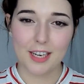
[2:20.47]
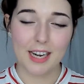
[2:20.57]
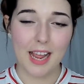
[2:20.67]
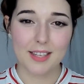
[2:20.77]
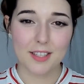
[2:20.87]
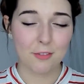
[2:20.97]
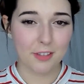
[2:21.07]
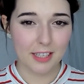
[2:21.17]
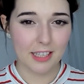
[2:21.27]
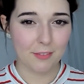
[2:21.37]
that it has a
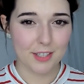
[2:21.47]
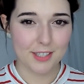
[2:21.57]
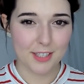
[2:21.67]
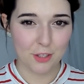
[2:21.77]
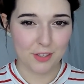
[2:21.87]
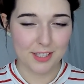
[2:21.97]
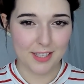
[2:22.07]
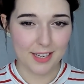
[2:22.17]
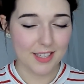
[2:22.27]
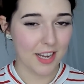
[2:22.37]
really lovely citrus
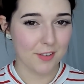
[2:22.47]
scent